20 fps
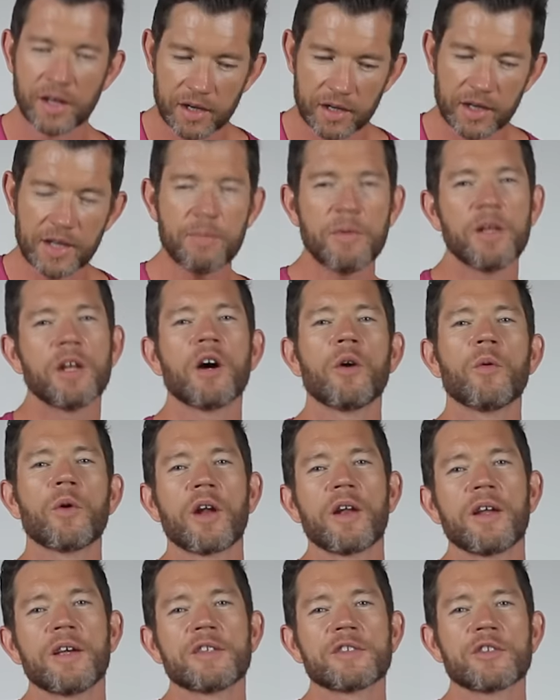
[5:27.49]
Let me know what
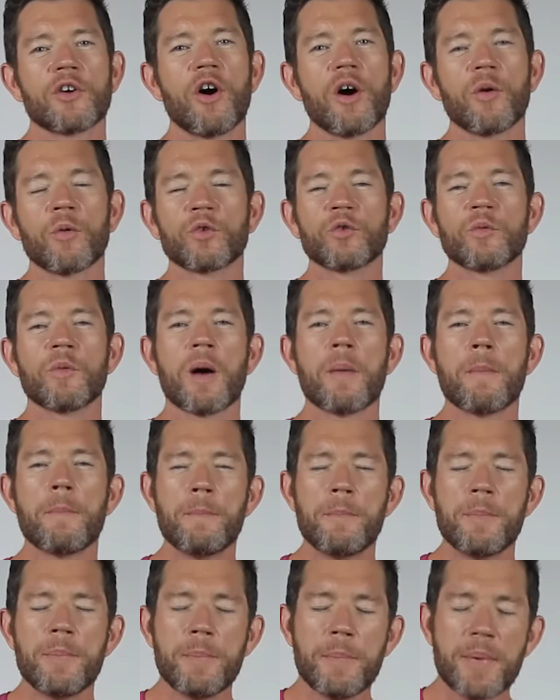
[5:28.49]
it is. I will do my
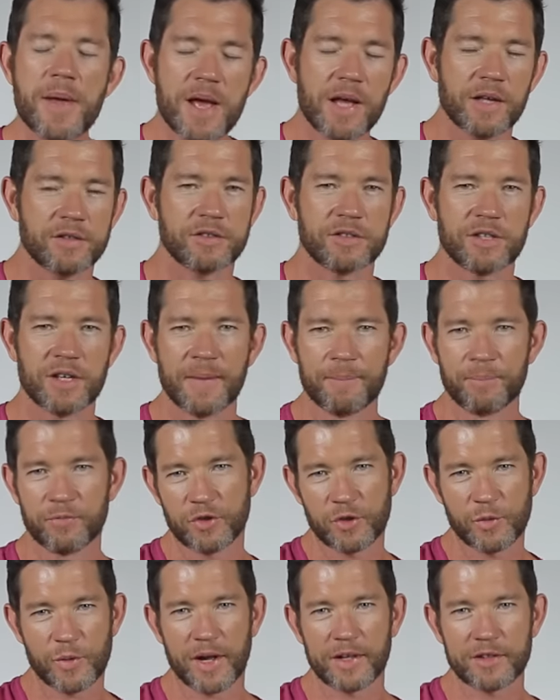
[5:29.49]
best
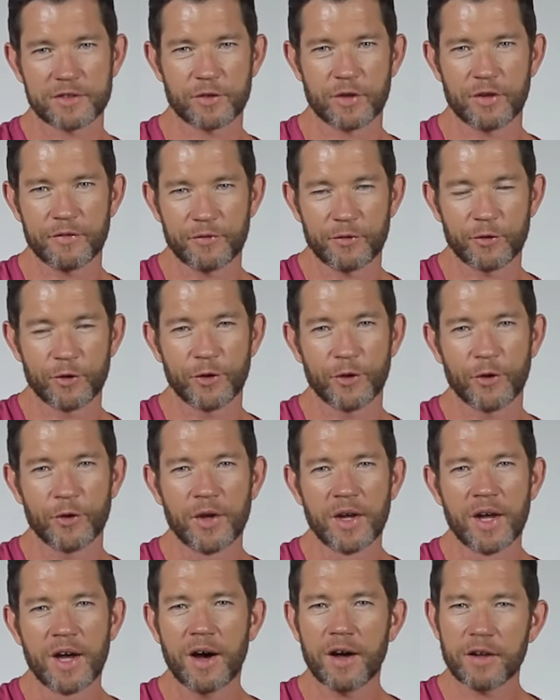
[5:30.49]
to answer it for you.
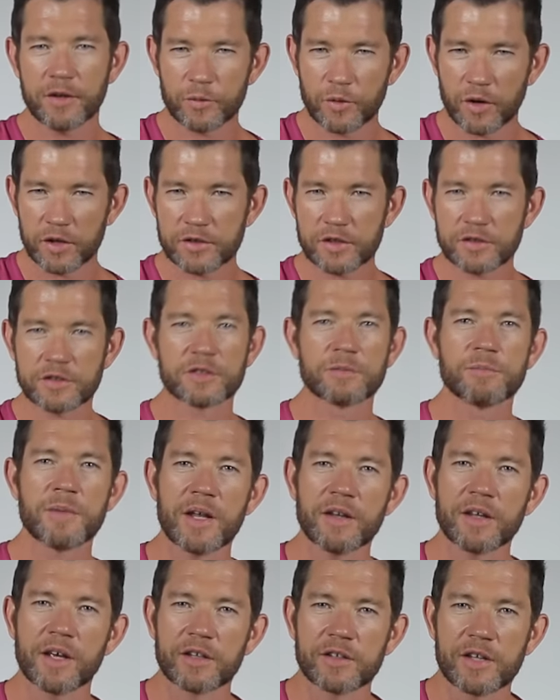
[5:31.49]
Otherwise, this is
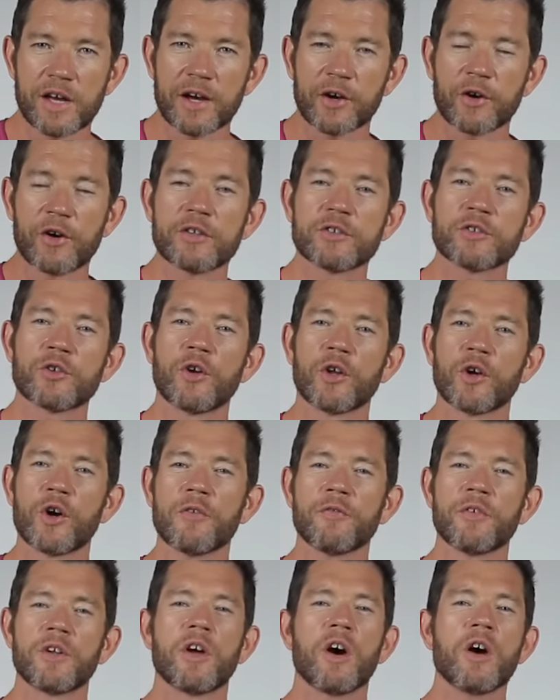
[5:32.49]
Mark the Guitar Guy signing
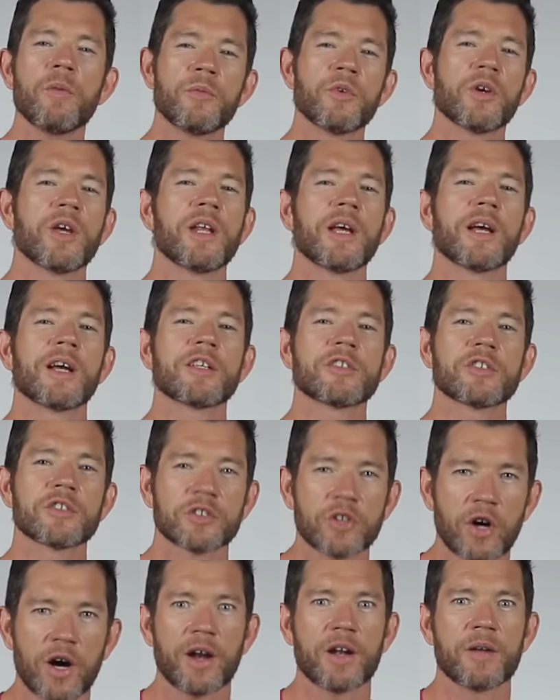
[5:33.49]
off, and hope you're getting
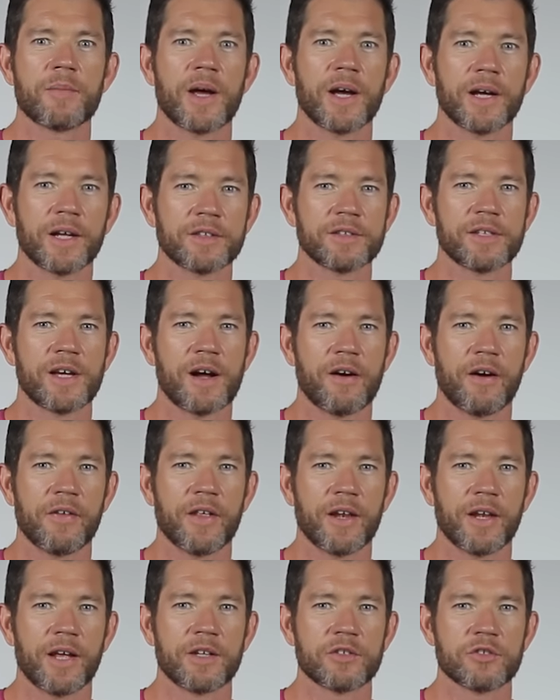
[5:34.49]
excited about guitar out
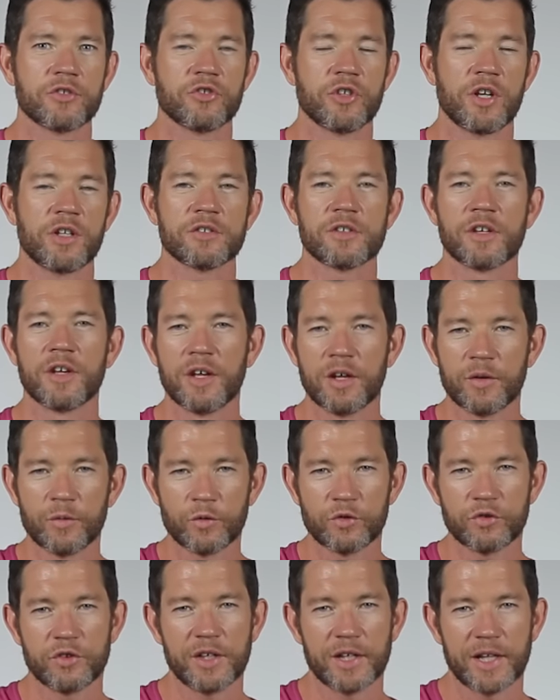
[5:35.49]
there, ladies and gents.
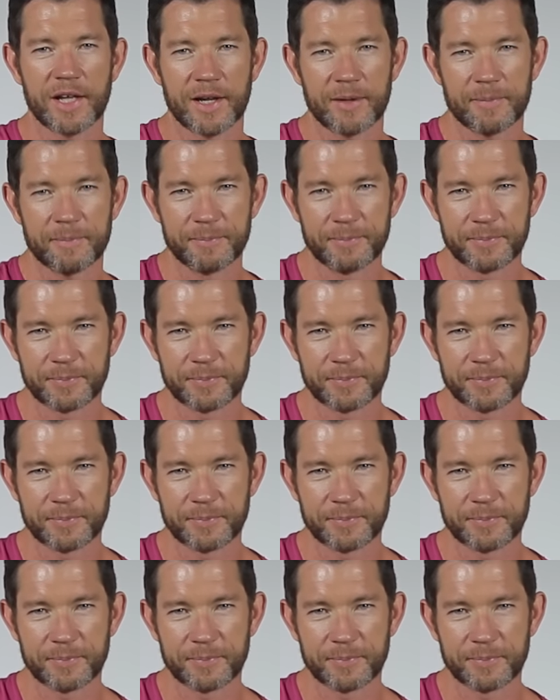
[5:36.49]
We'll see you later.